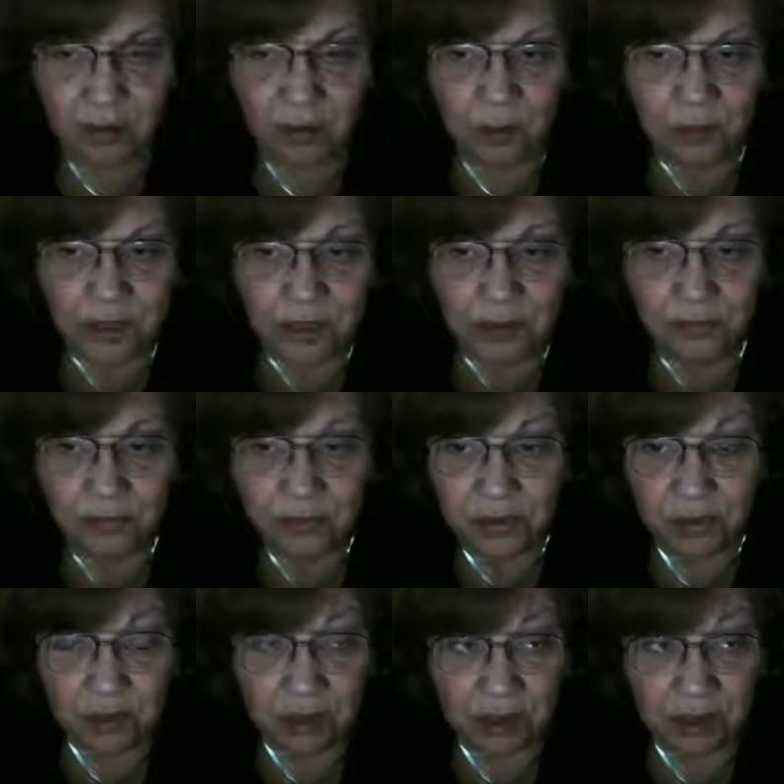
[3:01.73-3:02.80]
himself
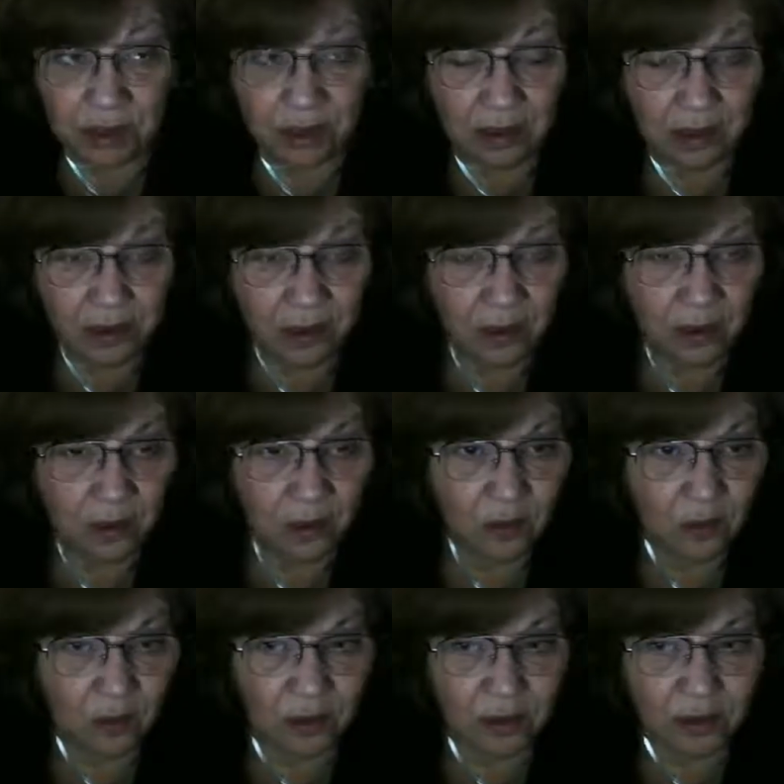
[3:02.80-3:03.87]
to me
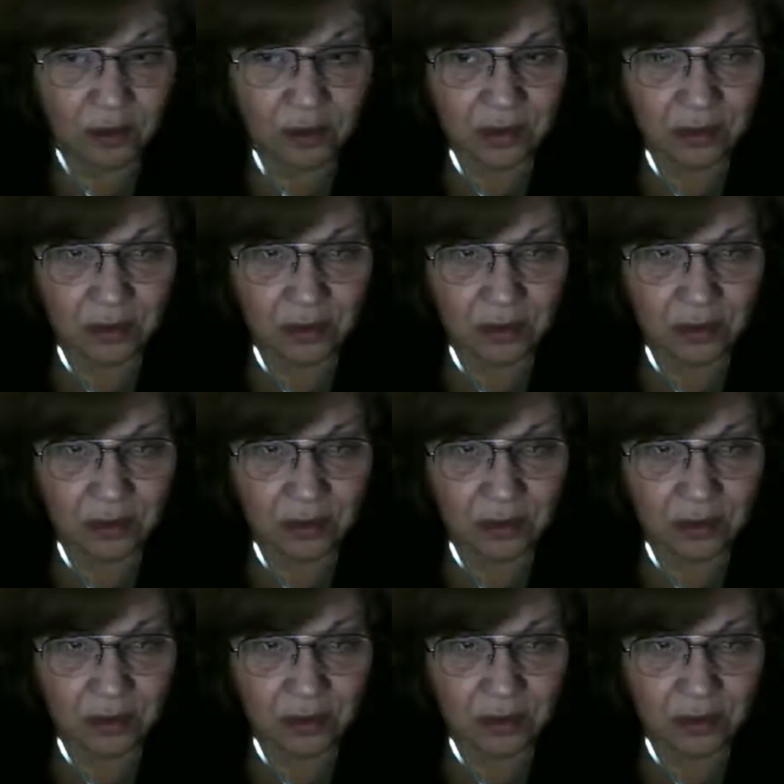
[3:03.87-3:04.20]
was